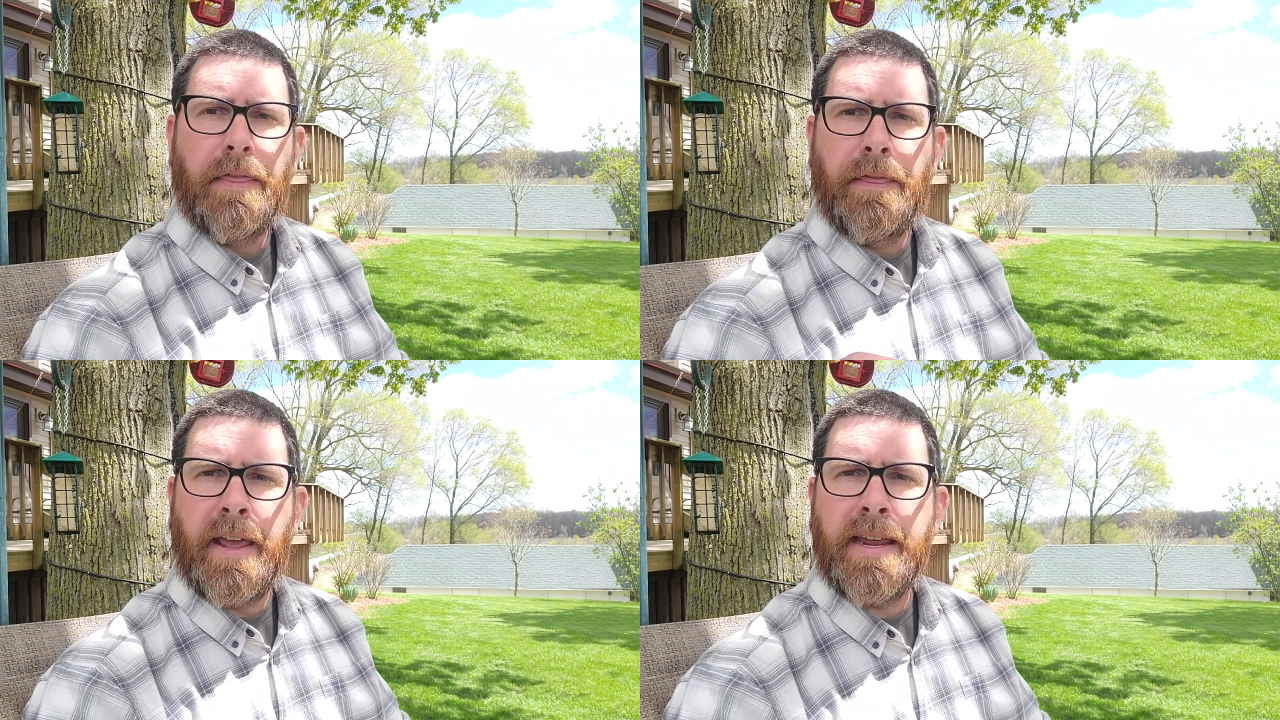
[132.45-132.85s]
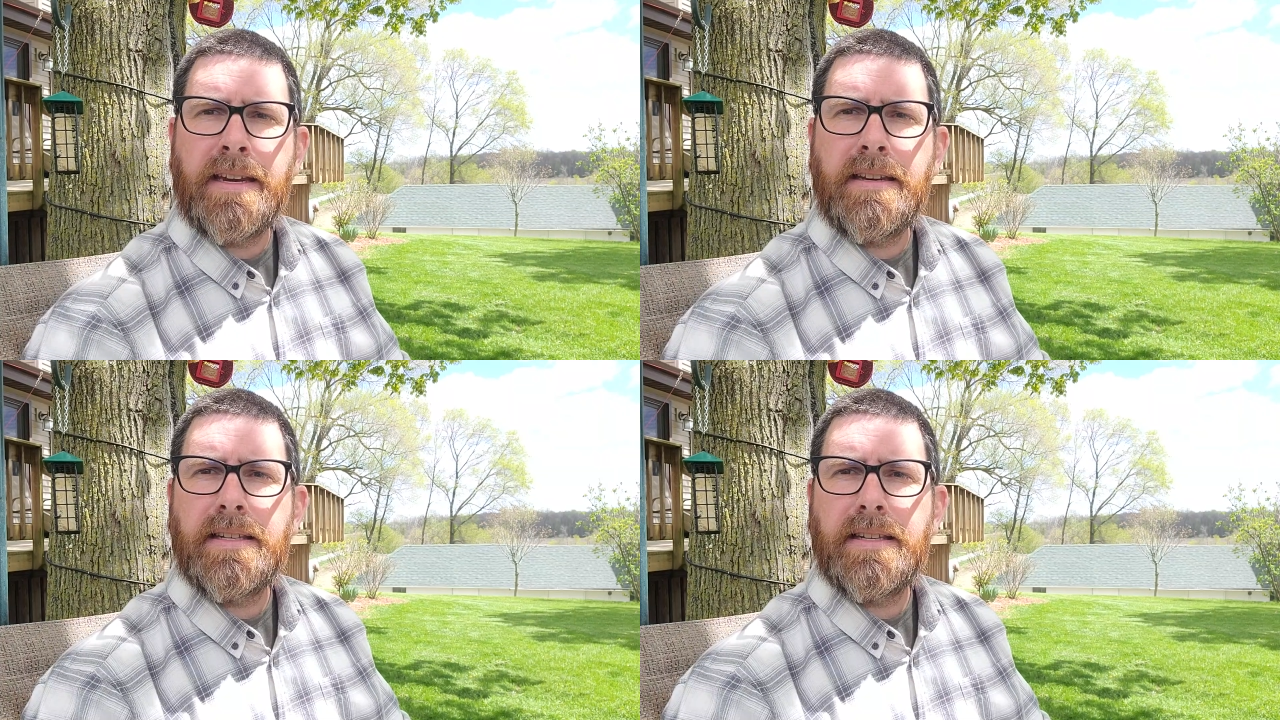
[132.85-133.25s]

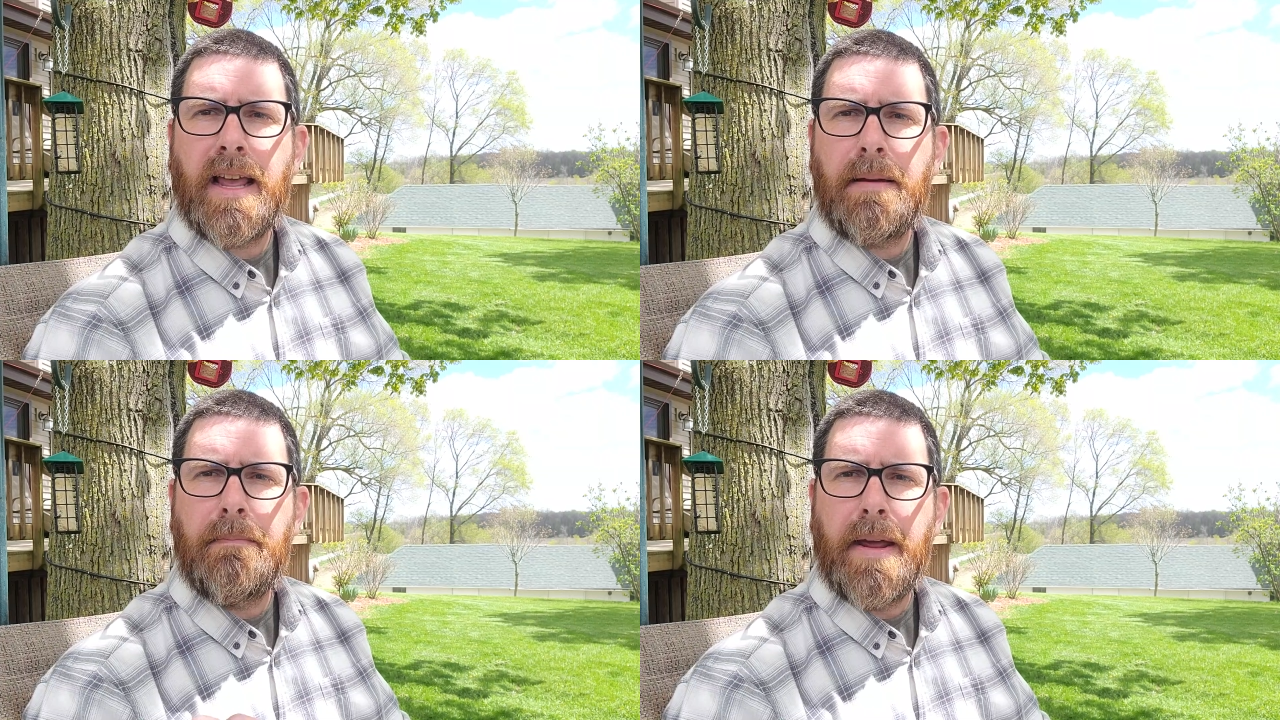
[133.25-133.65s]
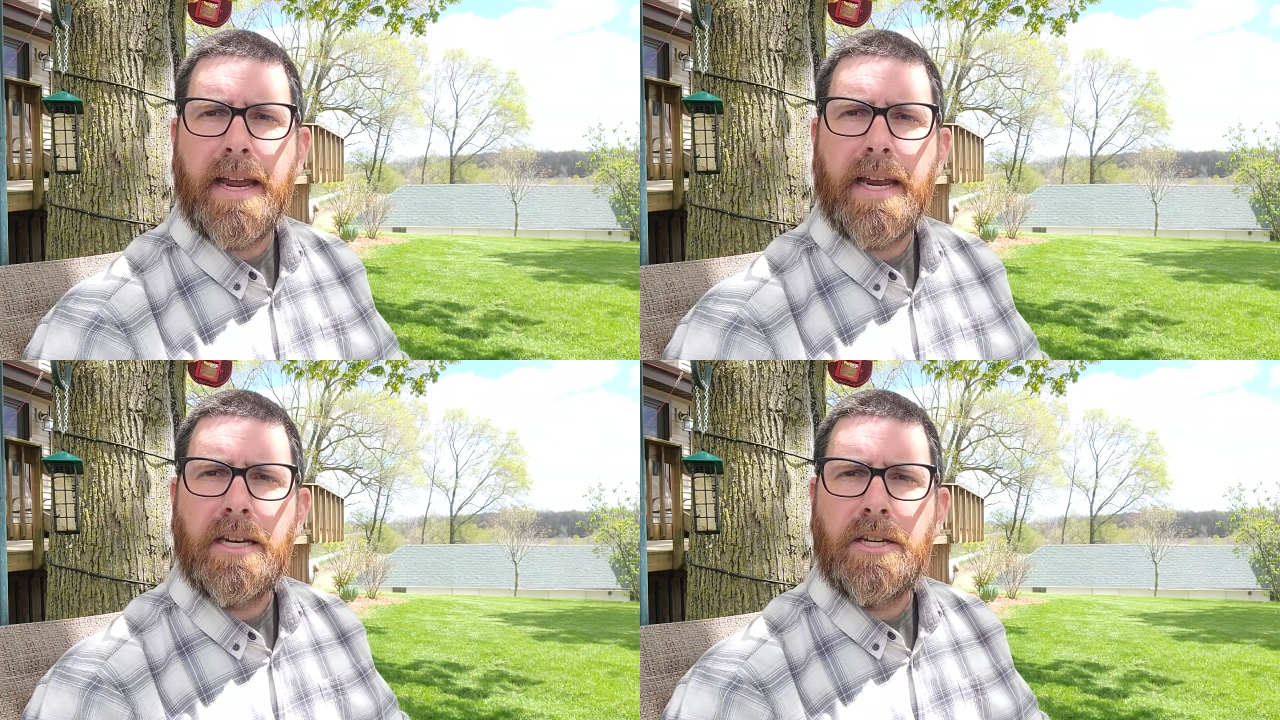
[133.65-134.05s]
things that
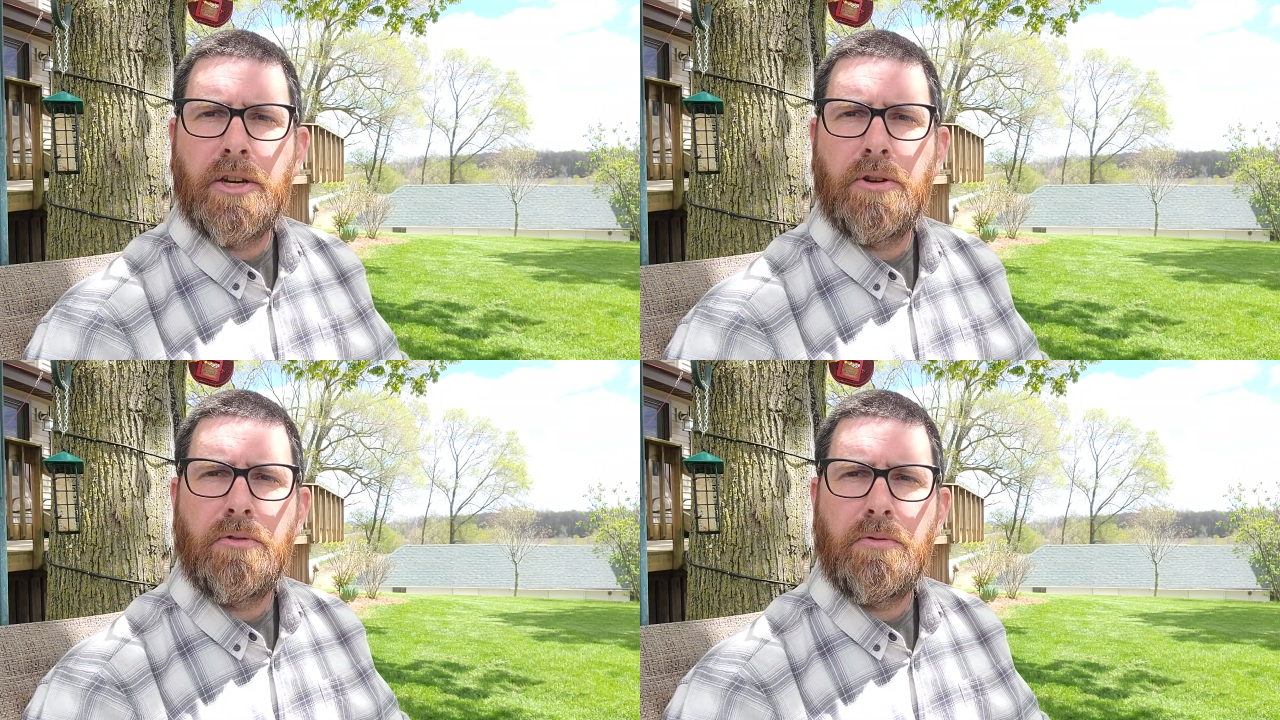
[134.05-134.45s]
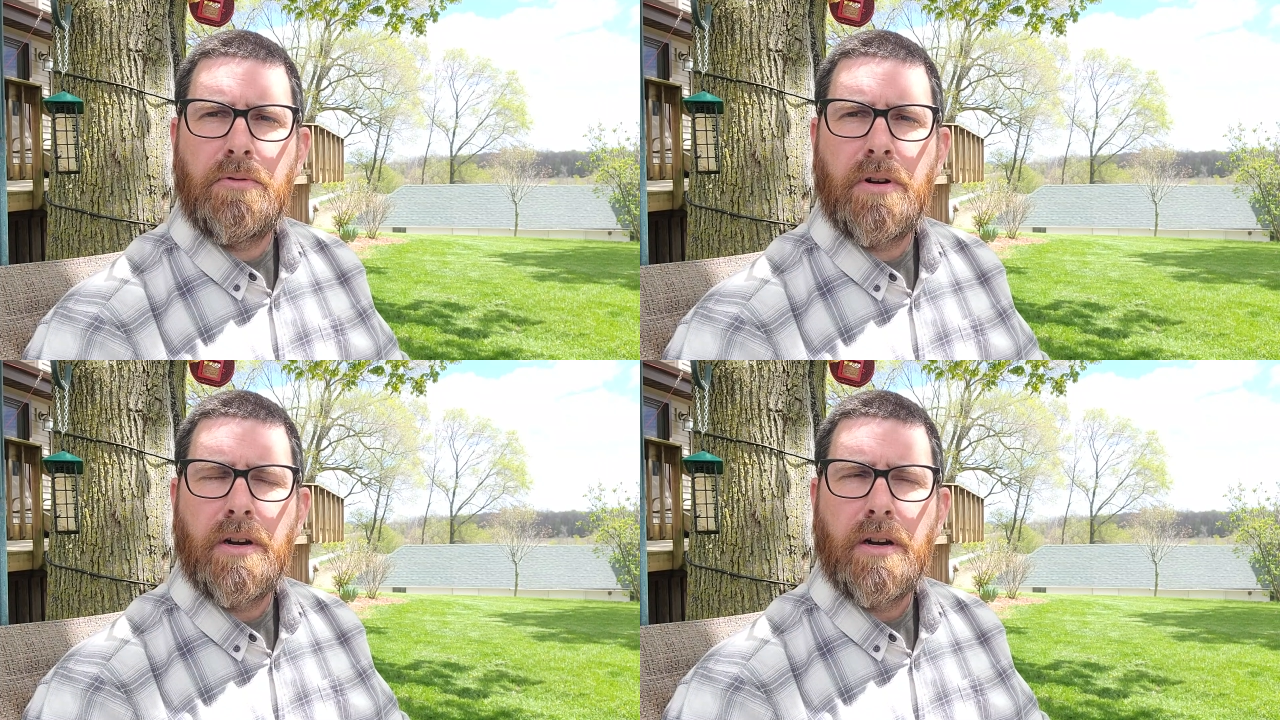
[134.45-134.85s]
made
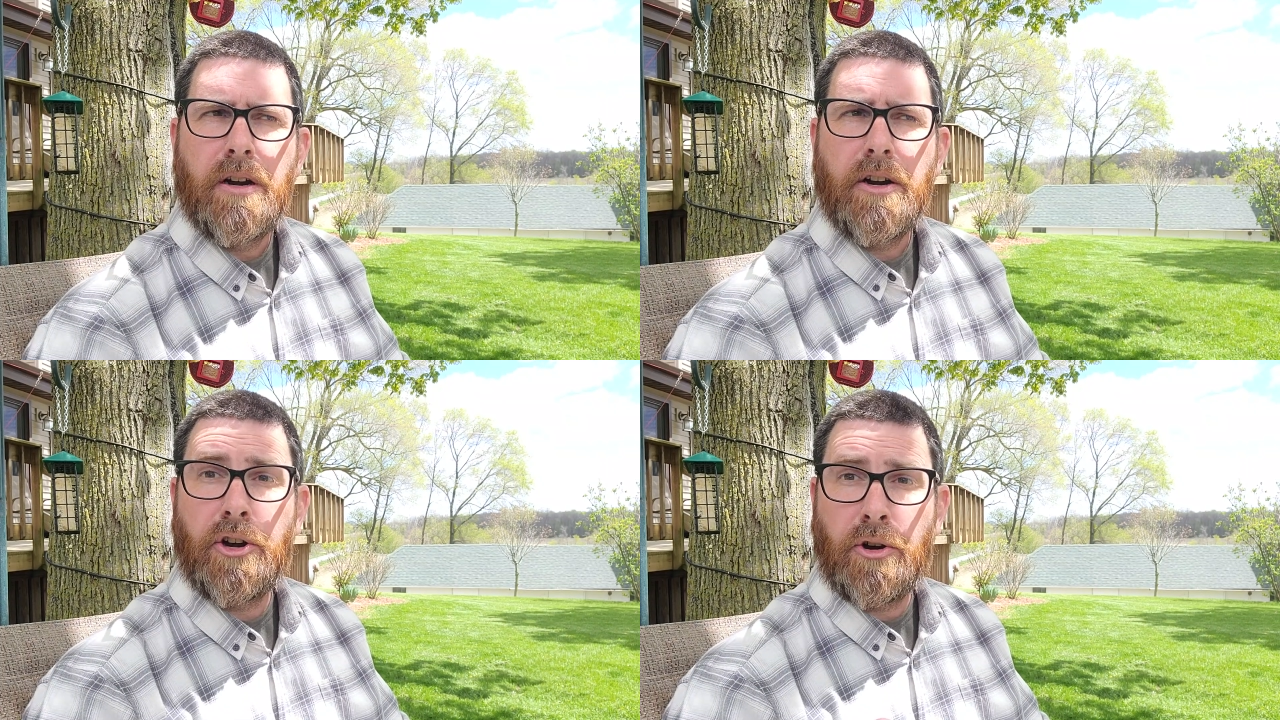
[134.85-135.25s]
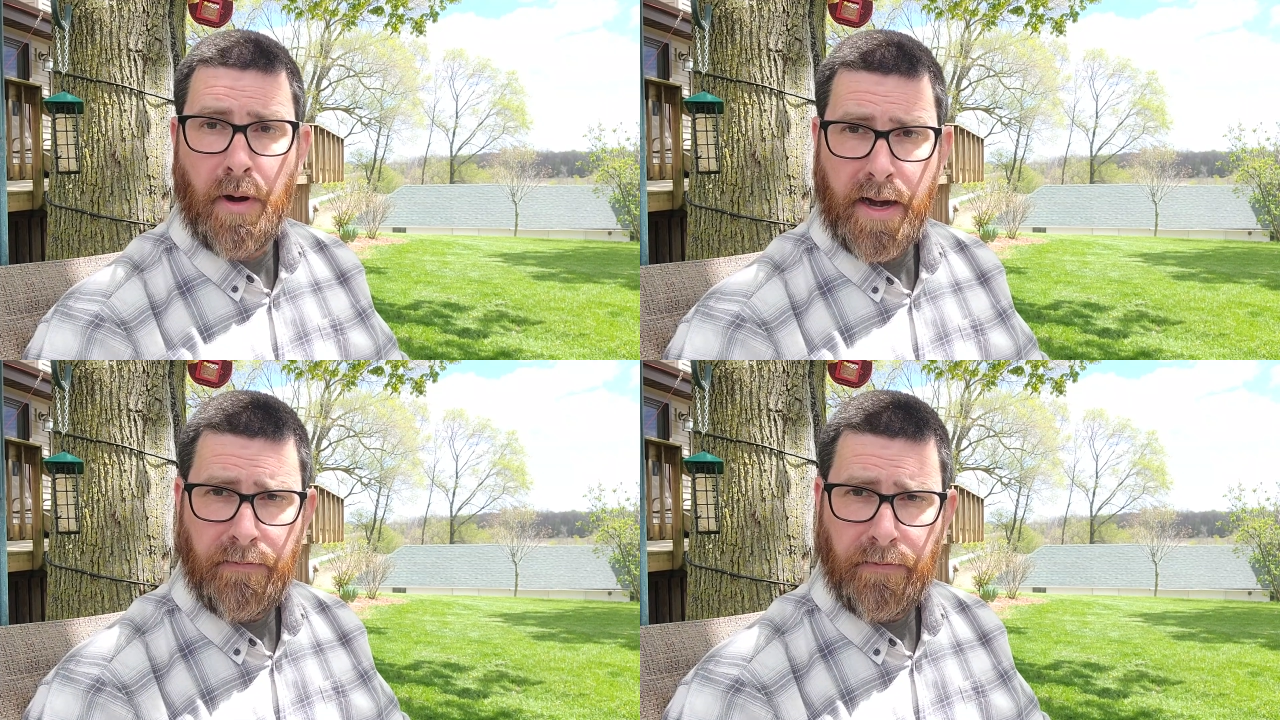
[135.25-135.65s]
you
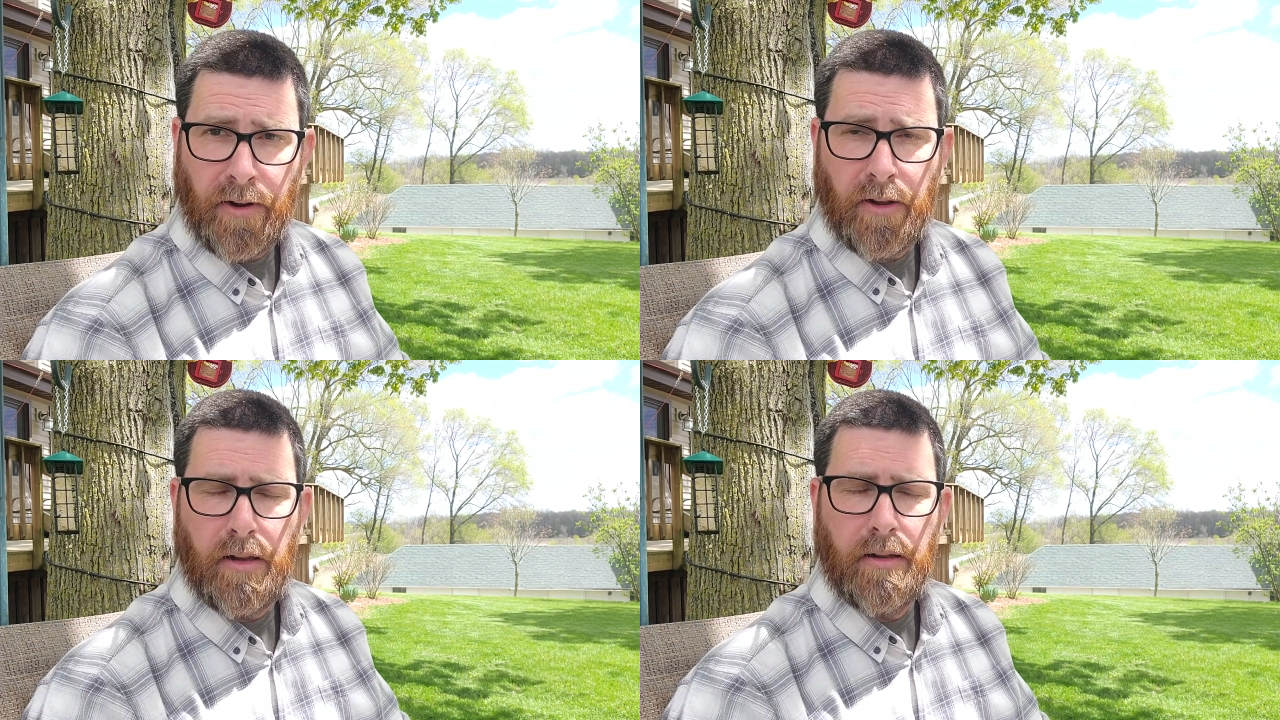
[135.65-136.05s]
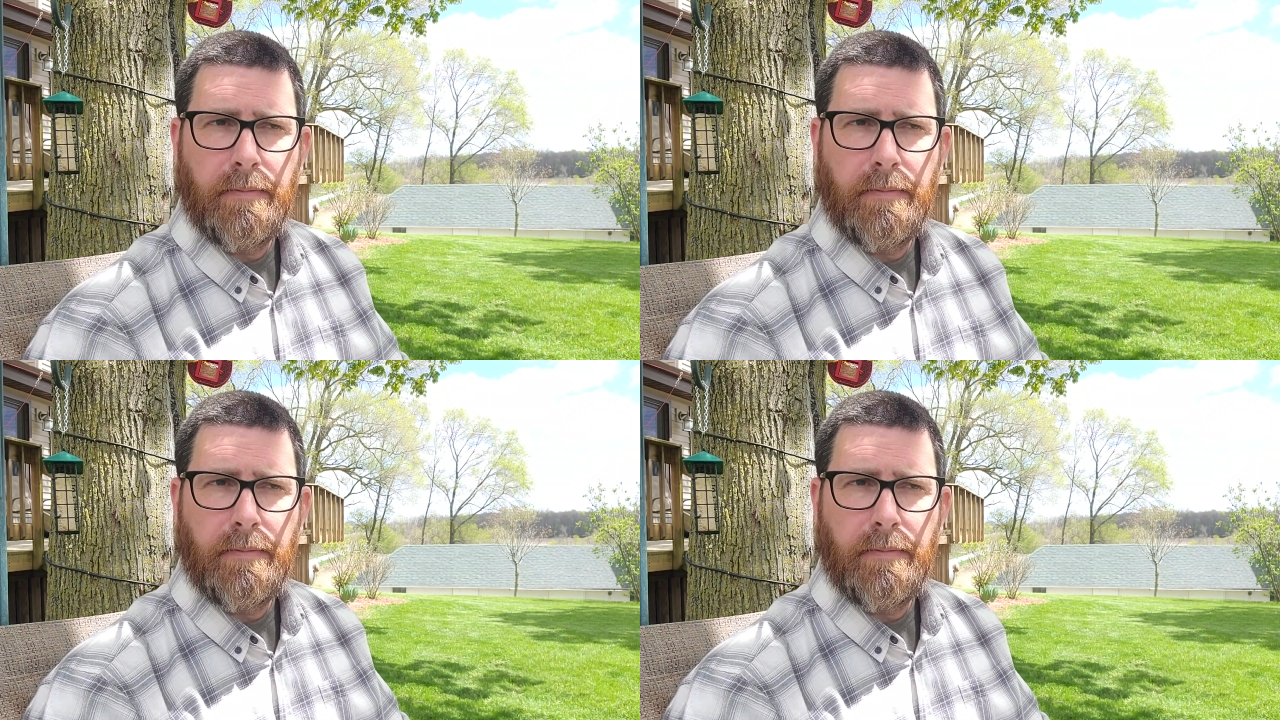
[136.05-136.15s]
grateful